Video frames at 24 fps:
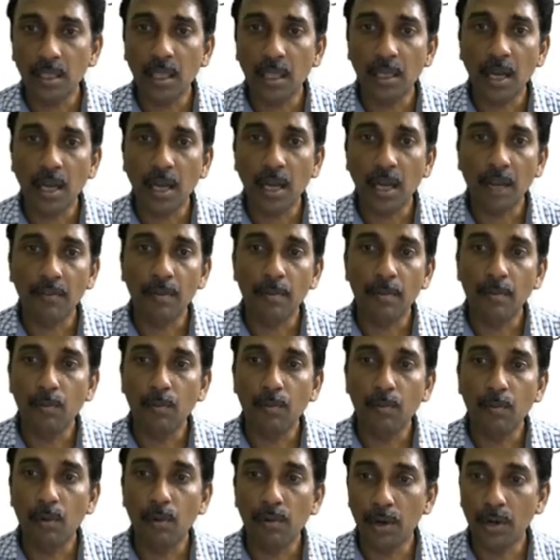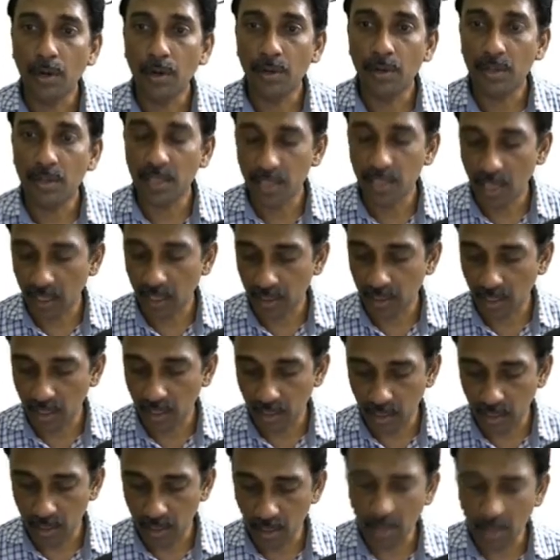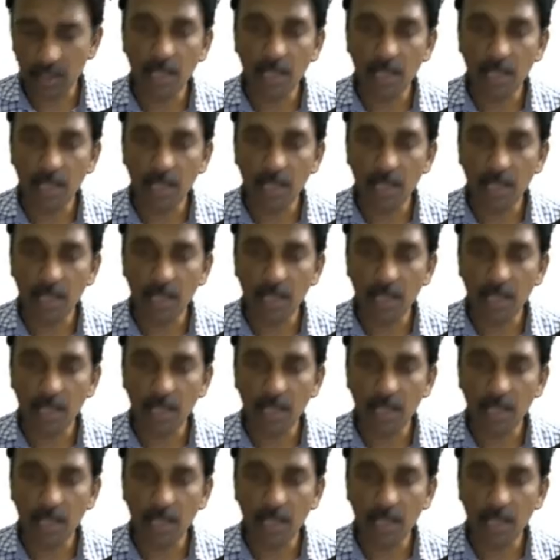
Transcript: The data will be loaded into CX register.